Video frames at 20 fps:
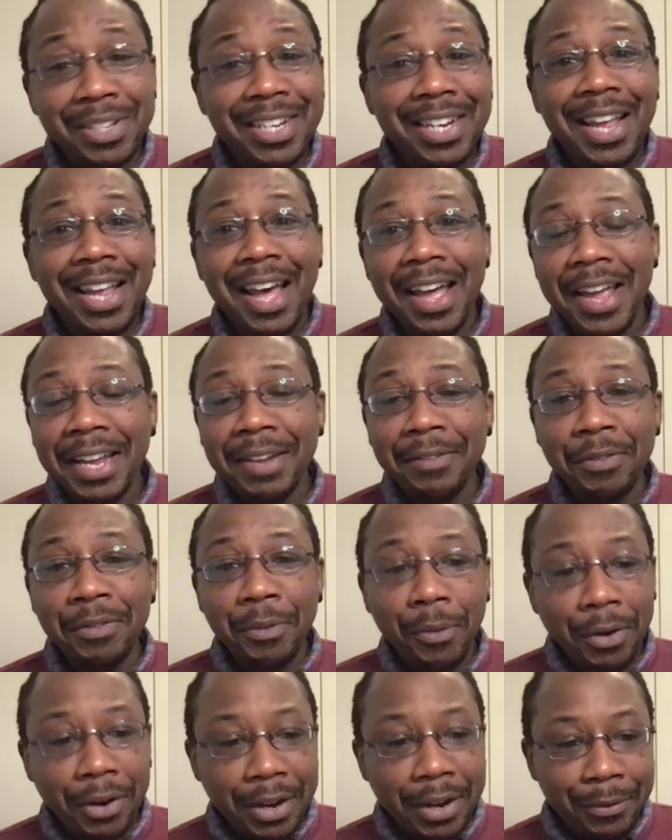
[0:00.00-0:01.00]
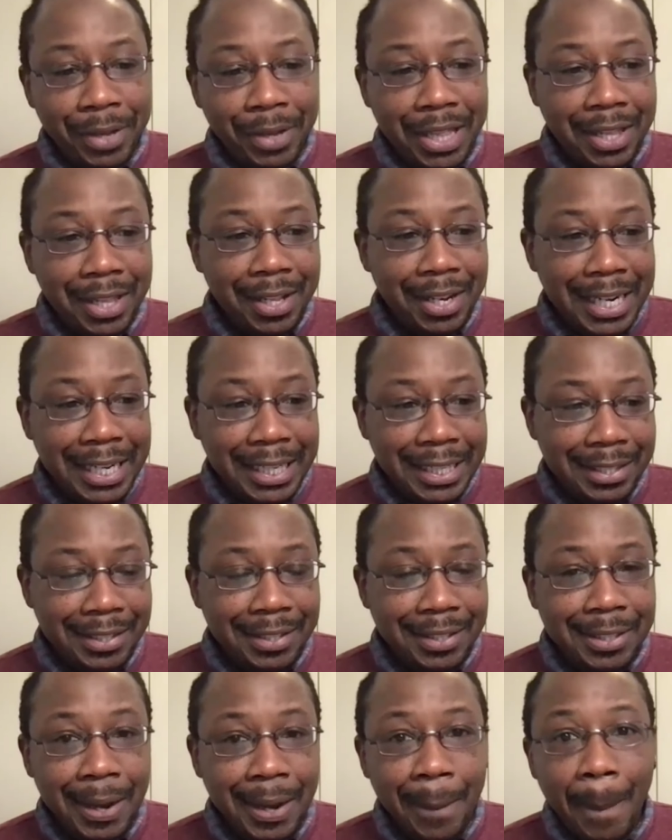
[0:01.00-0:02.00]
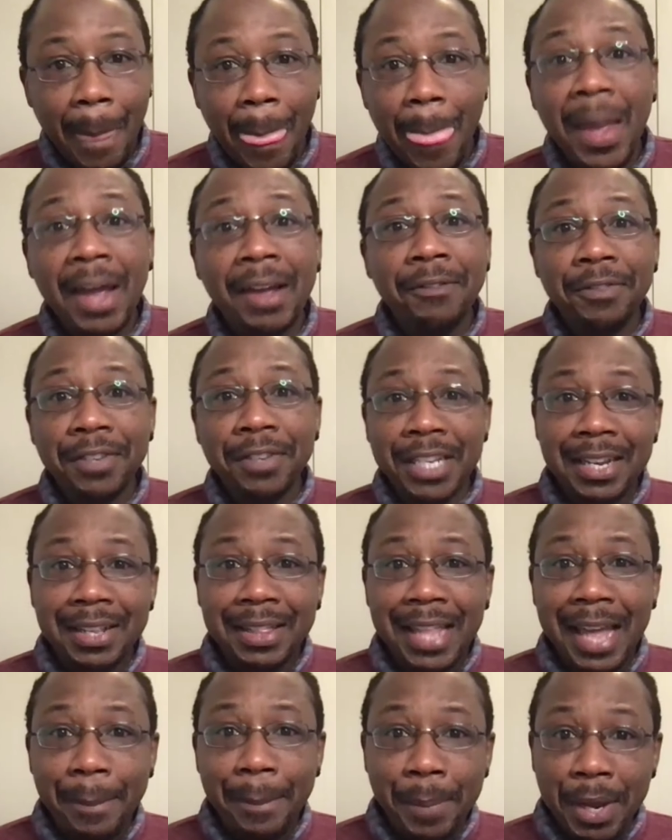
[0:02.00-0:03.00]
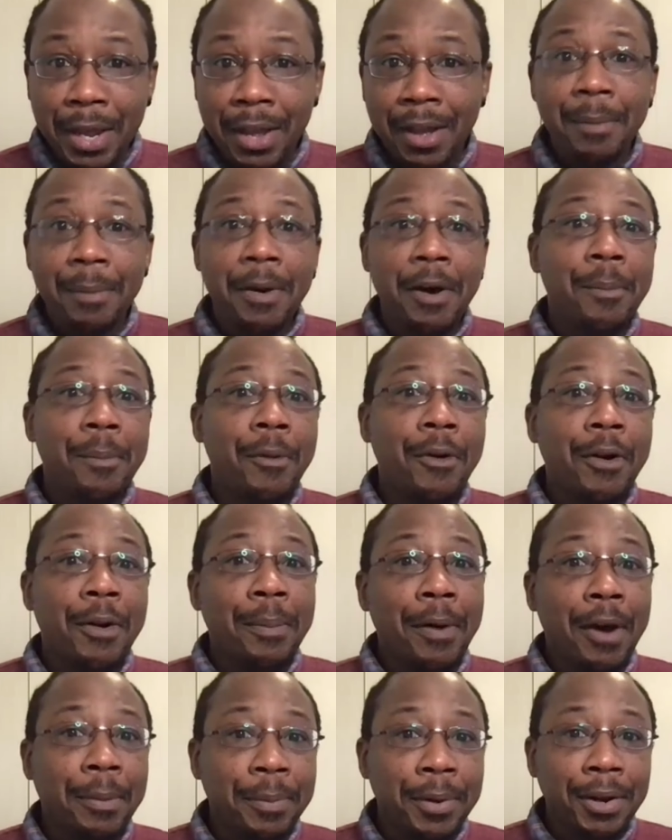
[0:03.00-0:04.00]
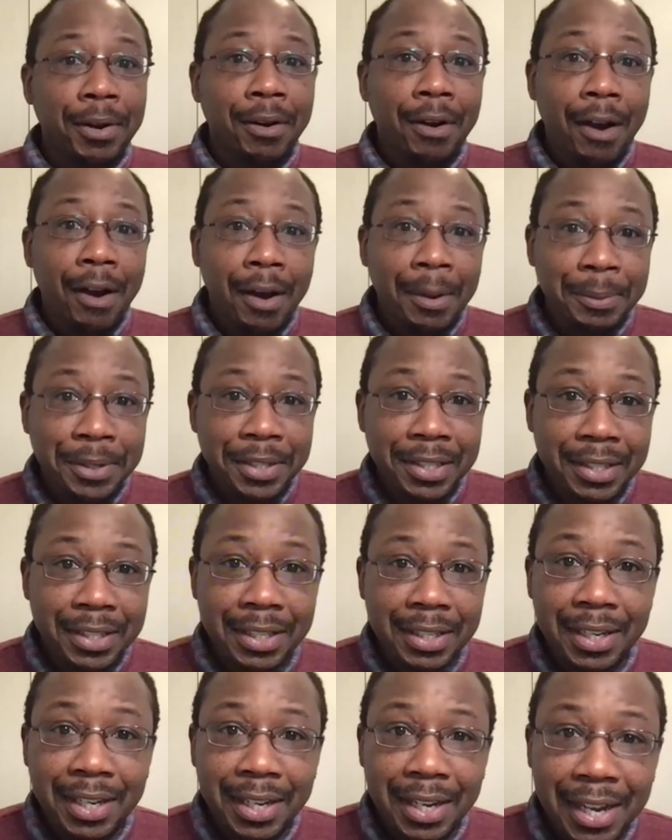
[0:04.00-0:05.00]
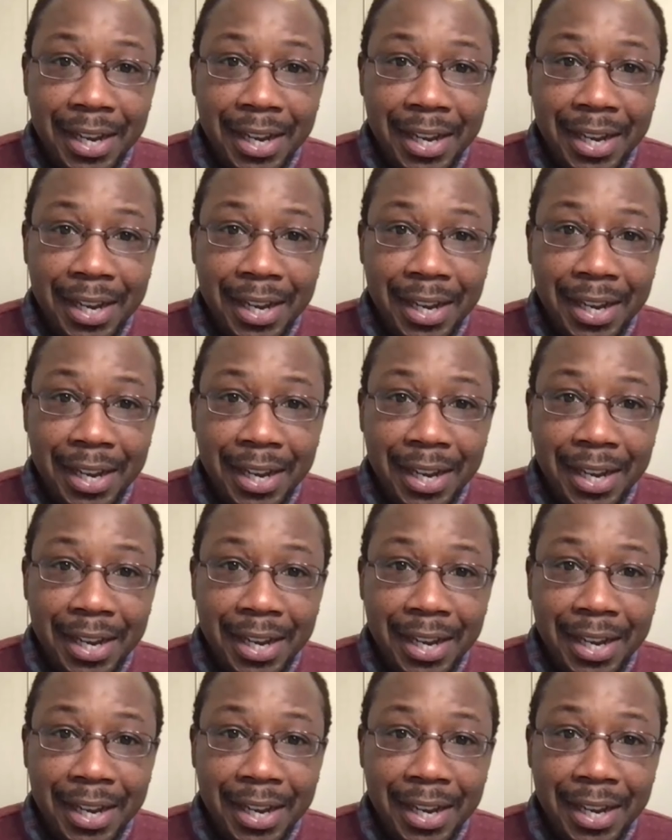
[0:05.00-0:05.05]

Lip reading: And even working with clinicians, I've seen that become a more popular option.